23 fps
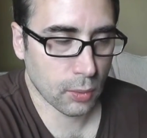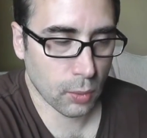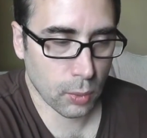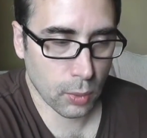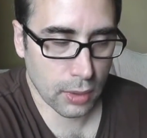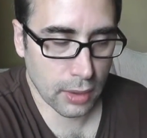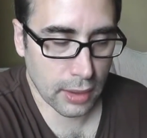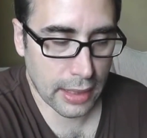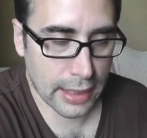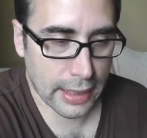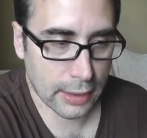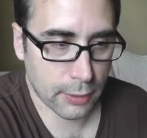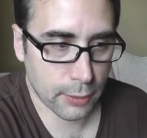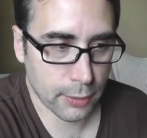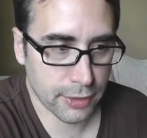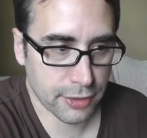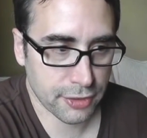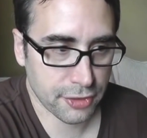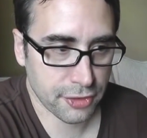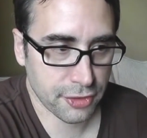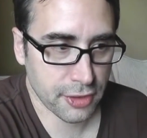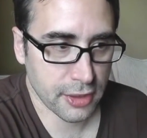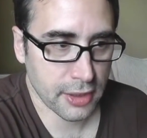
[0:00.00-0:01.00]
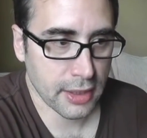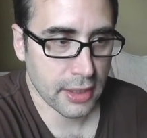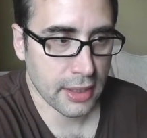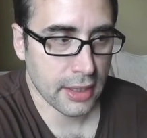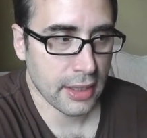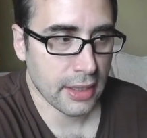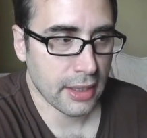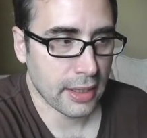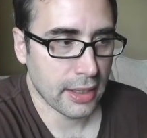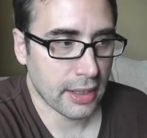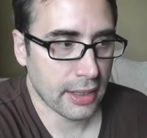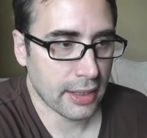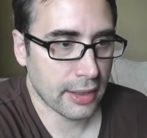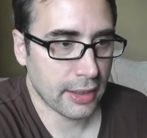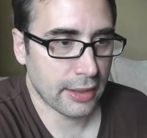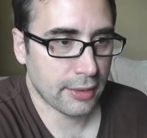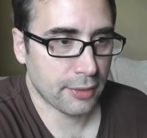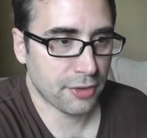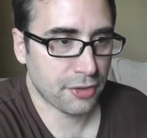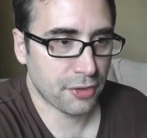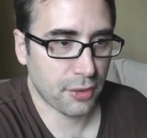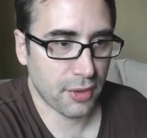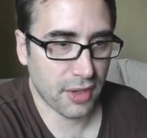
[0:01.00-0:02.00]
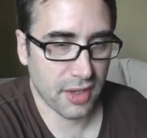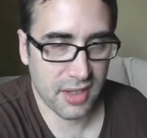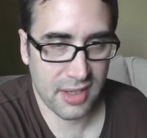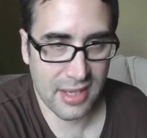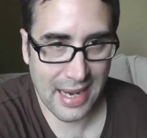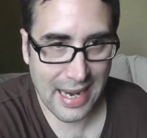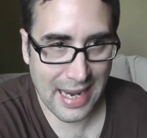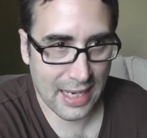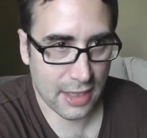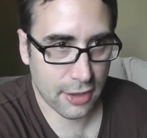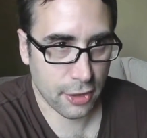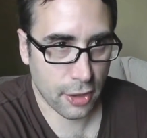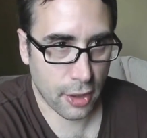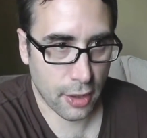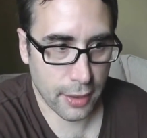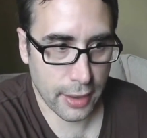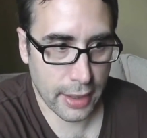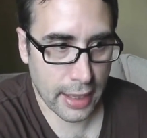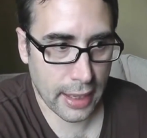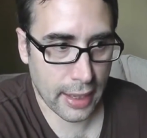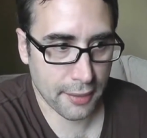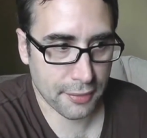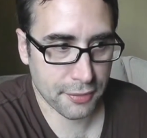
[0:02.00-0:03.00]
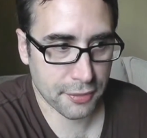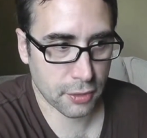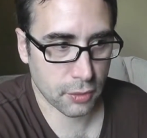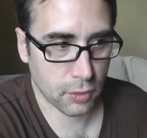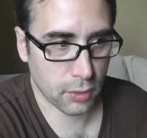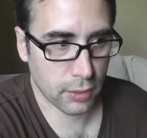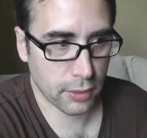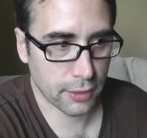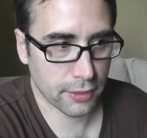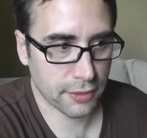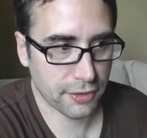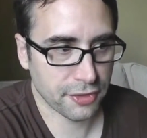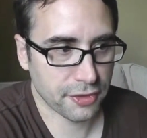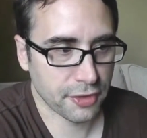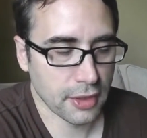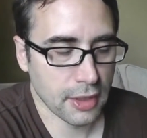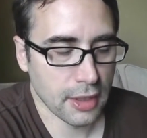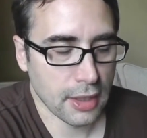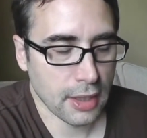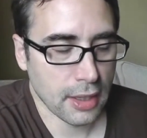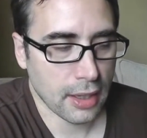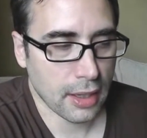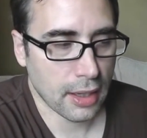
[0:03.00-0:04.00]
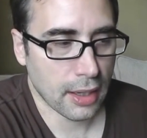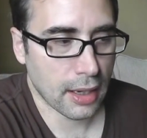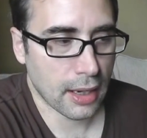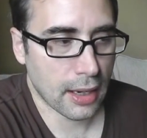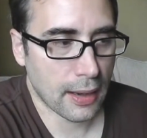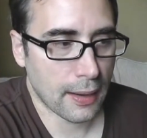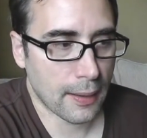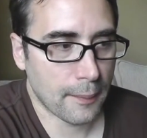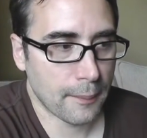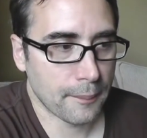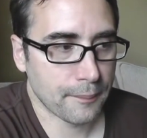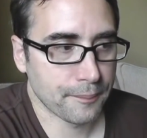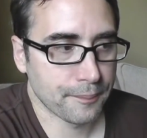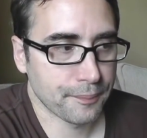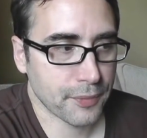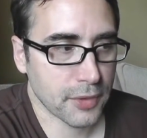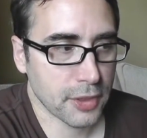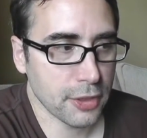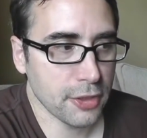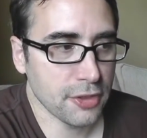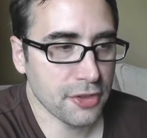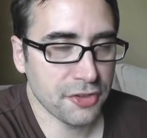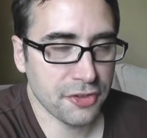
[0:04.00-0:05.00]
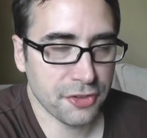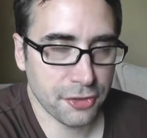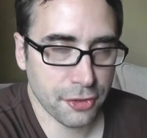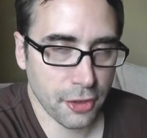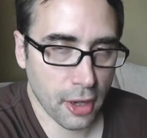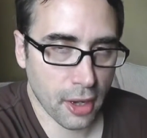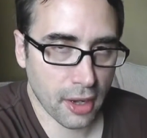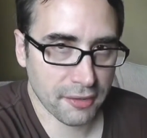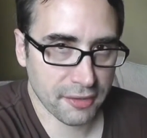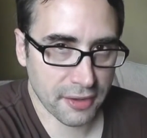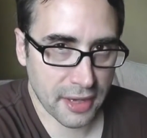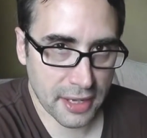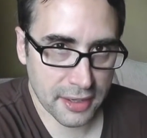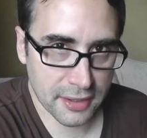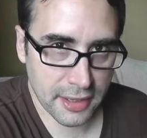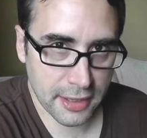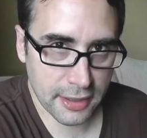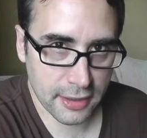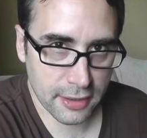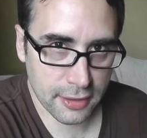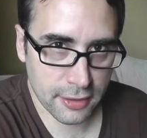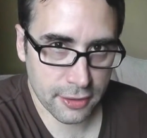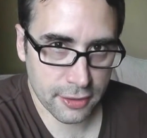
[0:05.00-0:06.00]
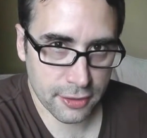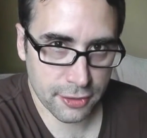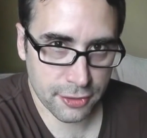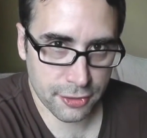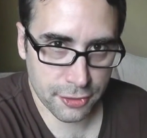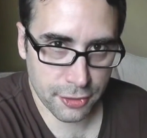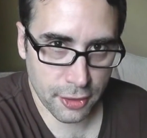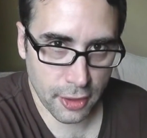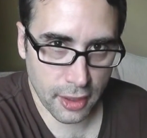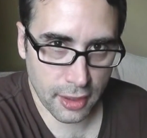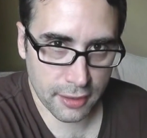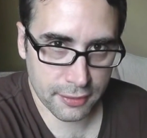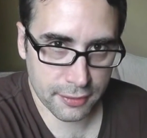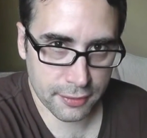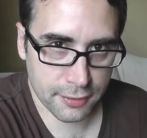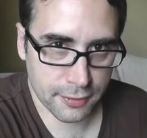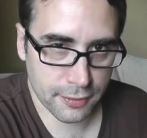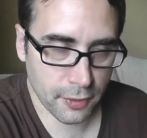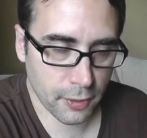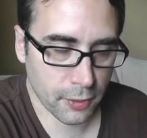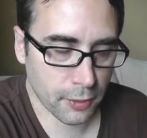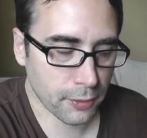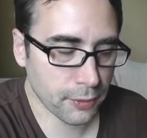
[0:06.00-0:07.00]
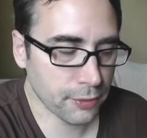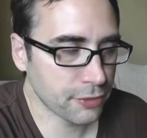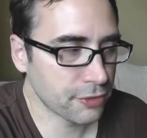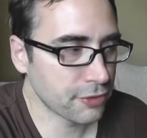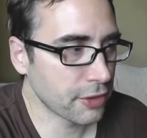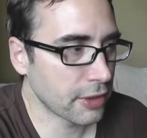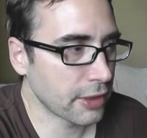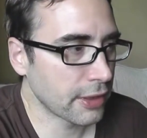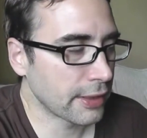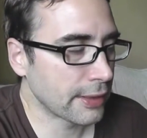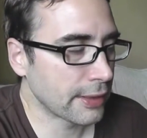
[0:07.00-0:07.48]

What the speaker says: language, it was sort of tacked on afterwards. You saw that you saw those